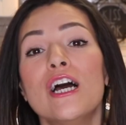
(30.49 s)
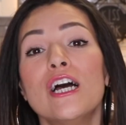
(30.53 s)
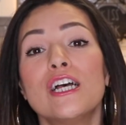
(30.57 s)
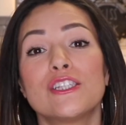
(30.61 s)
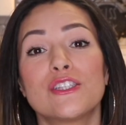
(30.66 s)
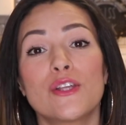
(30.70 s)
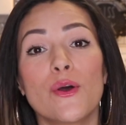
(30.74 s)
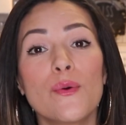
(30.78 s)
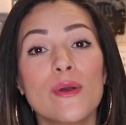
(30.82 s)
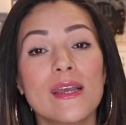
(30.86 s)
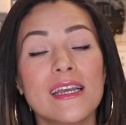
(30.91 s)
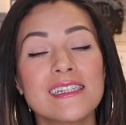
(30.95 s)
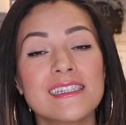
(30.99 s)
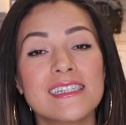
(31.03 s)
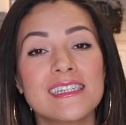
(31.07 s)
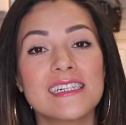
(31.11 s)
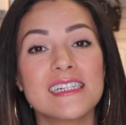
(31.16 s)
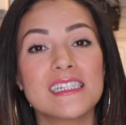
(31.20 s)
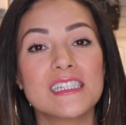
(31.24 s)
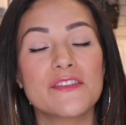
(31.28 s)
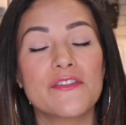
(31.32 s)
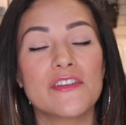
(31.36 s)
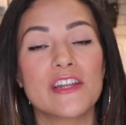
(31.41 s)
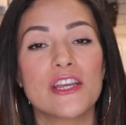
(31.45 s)
So in
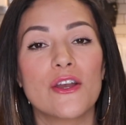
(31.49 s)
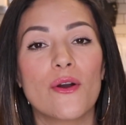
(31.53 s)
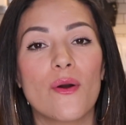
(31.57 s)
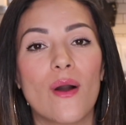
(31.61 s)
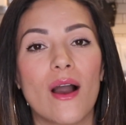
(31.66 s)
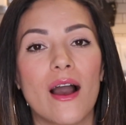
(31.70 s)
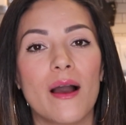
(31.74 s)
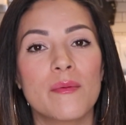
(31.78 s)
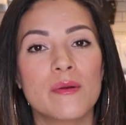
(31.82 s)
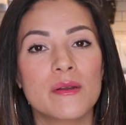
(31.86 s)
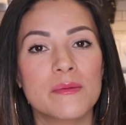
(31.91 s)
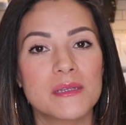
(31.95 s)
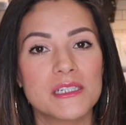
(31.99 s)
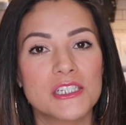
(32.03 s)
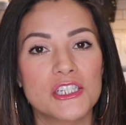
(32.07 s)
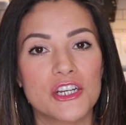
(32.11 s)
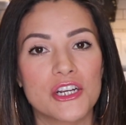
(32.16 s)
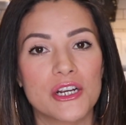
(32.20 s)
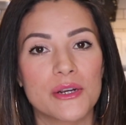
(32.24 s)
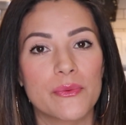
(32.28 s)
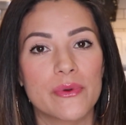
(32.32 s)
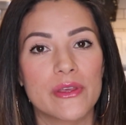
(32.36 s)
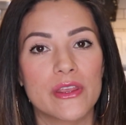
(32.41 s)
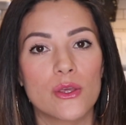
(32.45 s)
today's video, I'm going to be
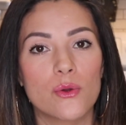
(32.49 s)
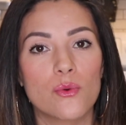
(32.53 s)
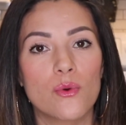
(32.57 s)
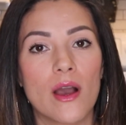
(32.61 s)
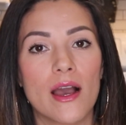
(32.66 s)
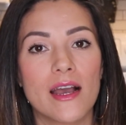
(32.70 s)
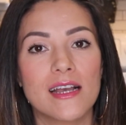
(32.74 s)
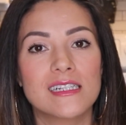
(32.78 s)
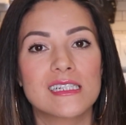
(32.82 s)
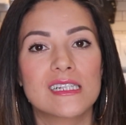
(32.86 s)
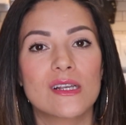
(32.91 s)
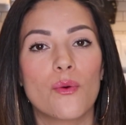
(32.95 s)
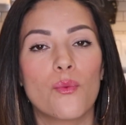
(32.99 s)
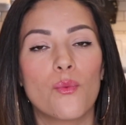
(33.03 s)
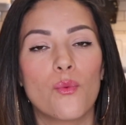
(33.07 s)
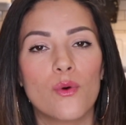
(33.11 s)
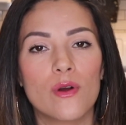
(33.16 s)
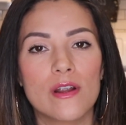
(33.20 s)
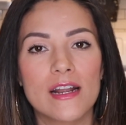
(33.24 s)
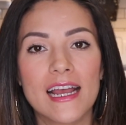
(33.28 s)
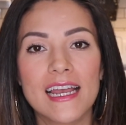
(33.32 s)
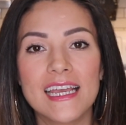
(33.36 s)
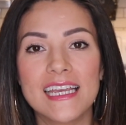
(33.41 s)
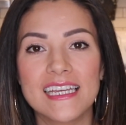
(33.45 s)
sharing with you guys
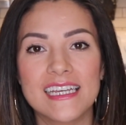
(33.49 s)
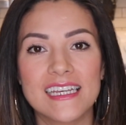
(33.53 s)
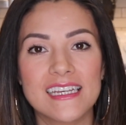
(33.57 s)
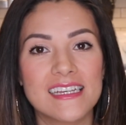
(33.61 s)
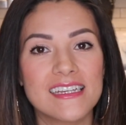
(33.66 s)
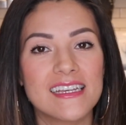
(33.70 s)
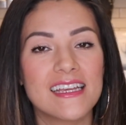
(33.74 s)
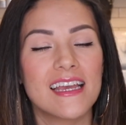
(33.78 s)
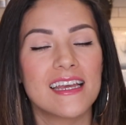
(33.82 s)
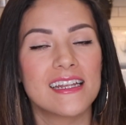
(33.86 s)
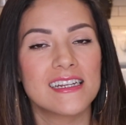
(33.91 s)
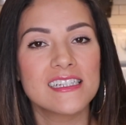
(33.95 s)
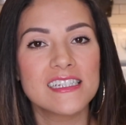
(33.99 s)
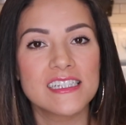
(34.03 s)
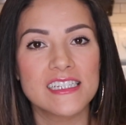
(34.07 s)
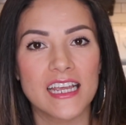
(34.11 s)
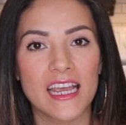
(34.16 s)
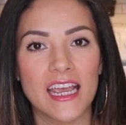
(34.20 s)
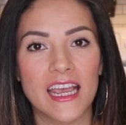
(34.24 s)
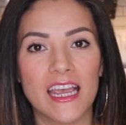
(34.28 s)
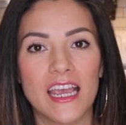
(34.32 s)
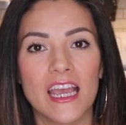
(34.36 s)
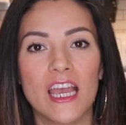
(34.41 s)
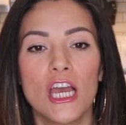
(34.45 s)
what I eat in a
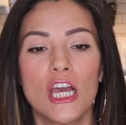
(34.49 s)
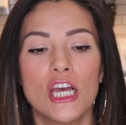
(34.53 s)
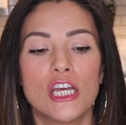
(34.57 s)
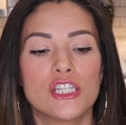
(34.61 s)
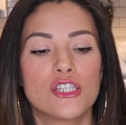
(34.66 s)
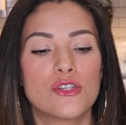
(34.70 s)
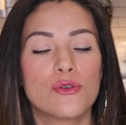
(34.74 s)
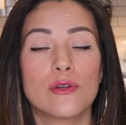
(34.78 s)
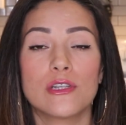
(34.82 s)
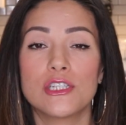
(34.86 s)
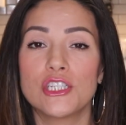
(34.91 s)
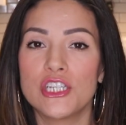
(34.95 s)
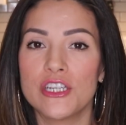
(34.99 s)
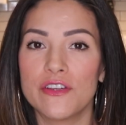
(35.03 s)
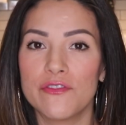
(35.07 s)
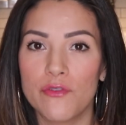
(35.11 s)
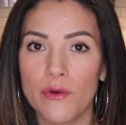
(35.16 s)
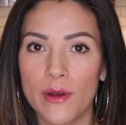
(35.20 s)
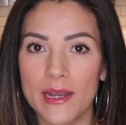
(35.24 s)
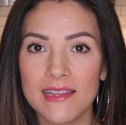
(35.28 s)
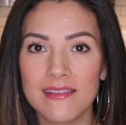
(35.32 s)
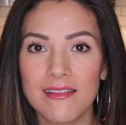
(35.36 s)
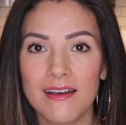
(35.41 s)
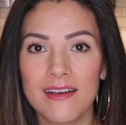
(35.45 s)
day to achieve
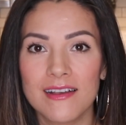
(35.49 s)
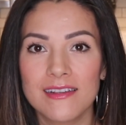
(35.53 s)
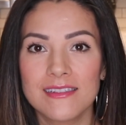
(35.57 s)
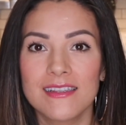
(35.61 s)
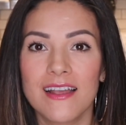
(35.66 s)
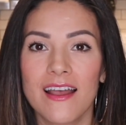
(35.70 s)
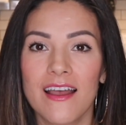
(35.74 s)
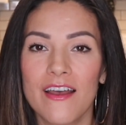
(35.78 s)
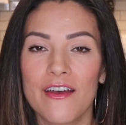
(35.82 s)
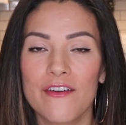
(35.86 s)
weight loss,